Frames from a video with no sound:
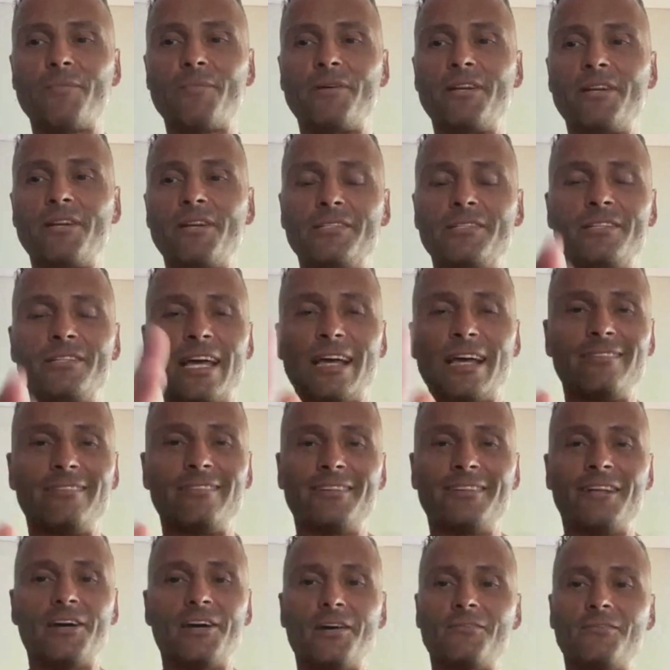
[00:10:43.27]
excitement
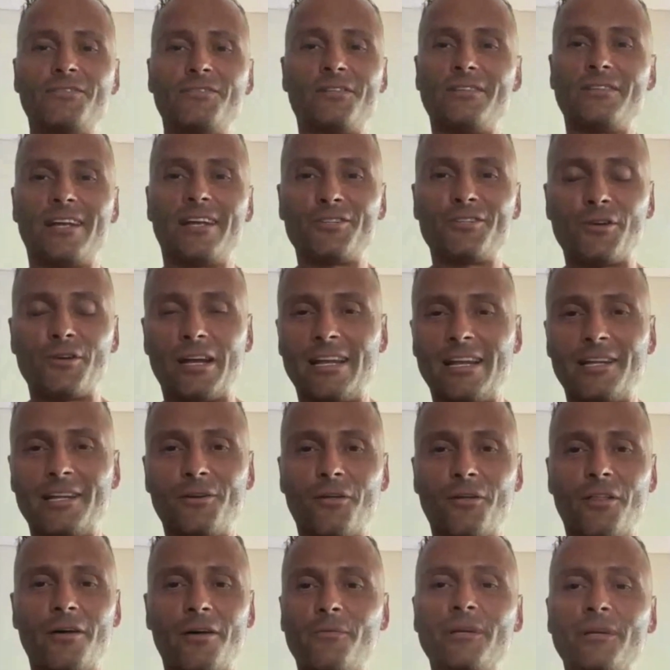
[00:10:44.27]
and nerves and
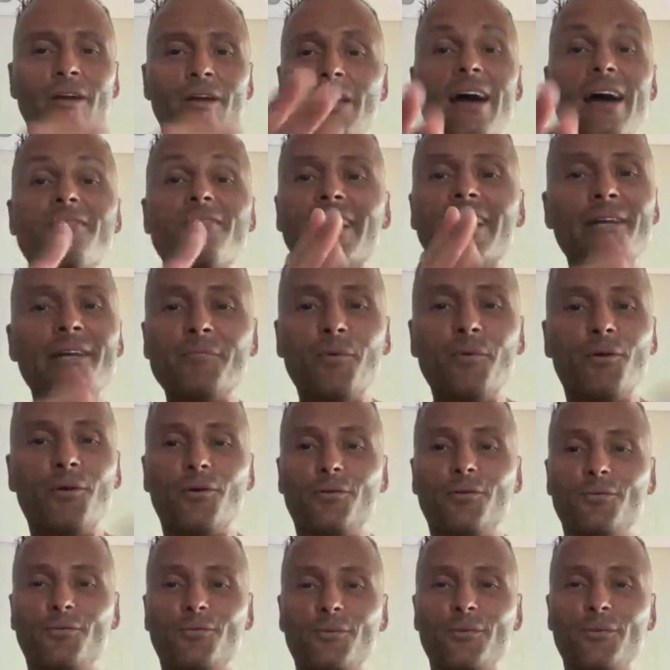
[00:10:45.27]
adrenaline and all that, we don't have
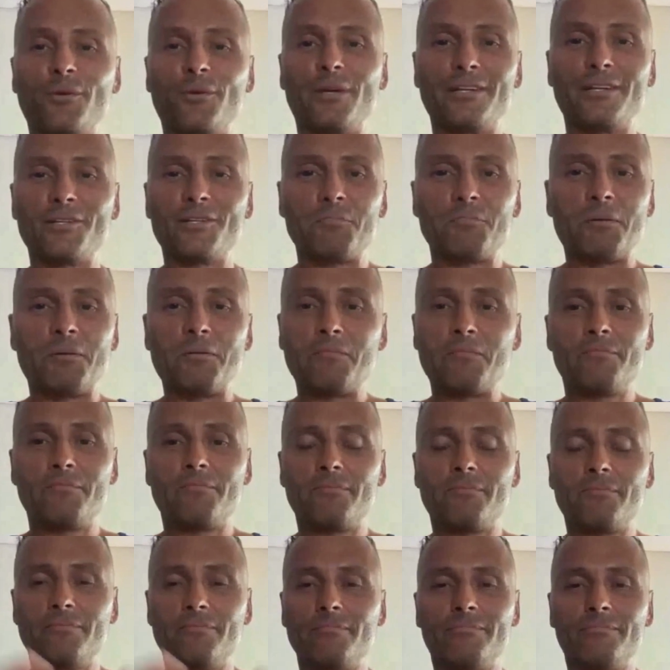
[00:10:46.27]
that anymore. We can
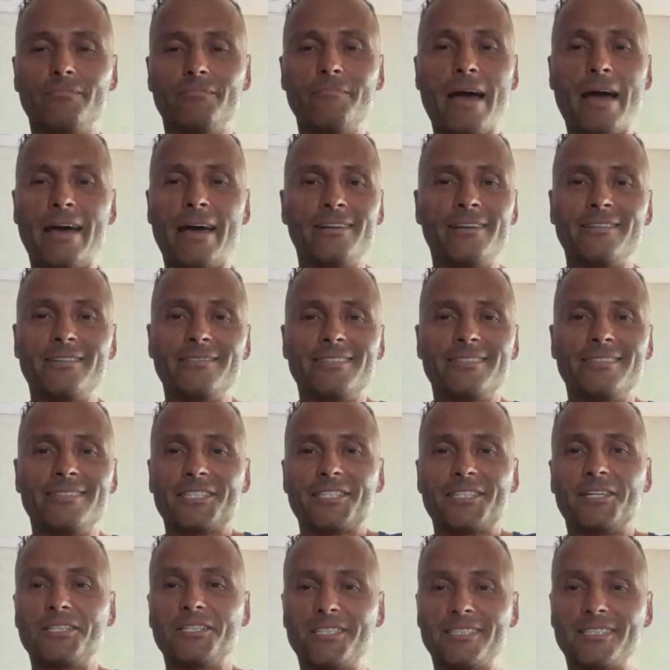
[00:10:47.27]
just be
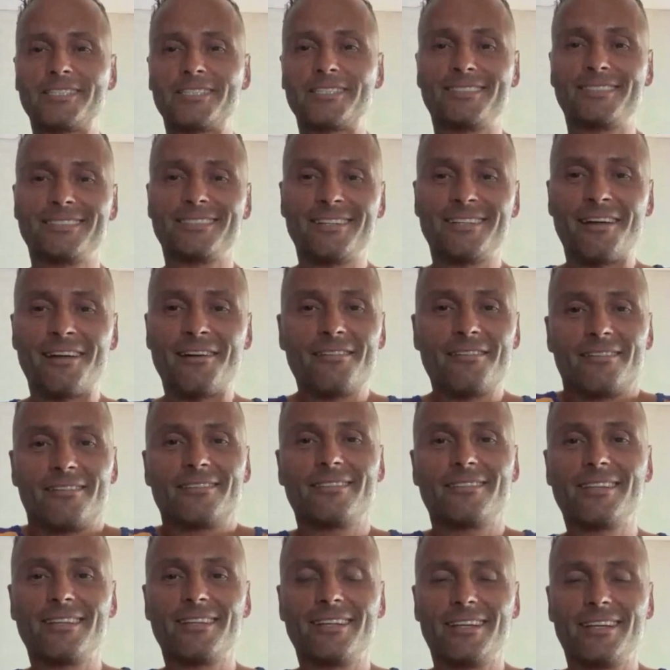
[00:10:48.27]
men and discuss,
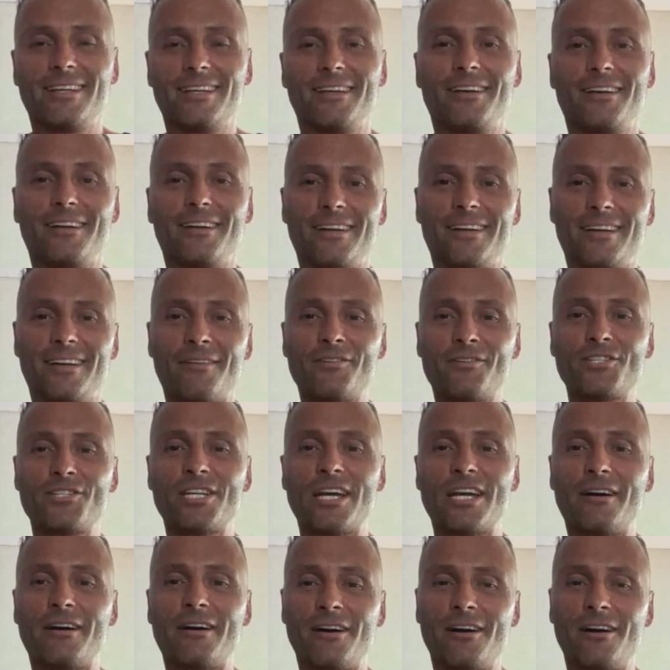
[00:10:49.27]
you know,
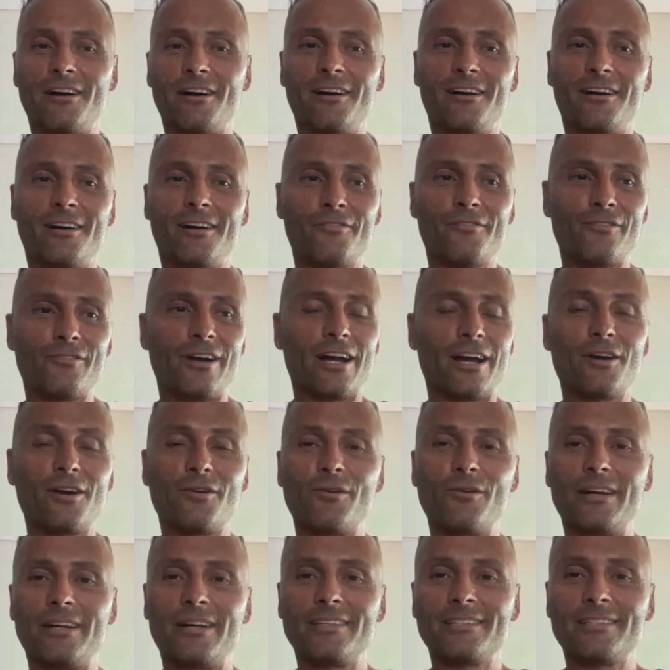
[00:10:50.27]
have a chat
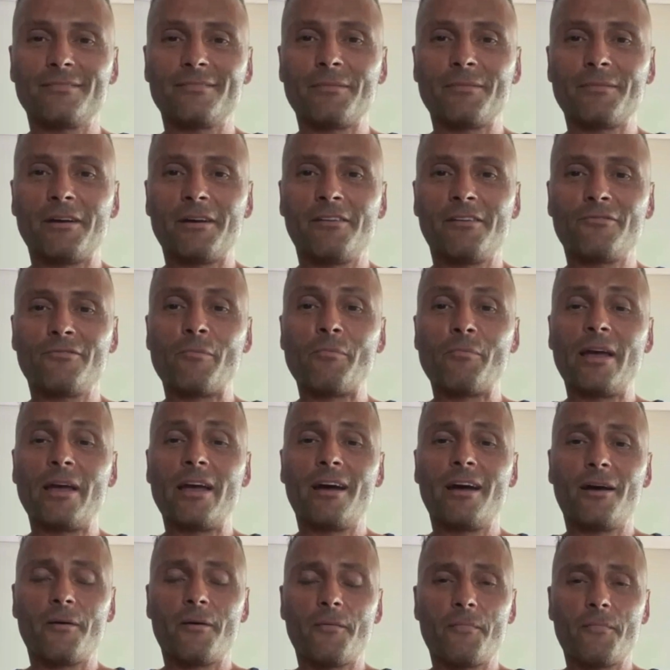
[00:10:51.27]
over our career
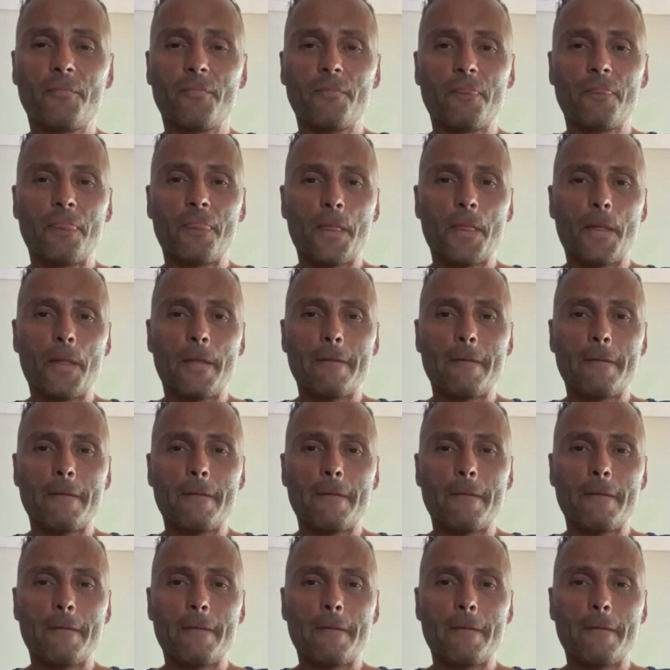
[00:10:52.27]
for a beer.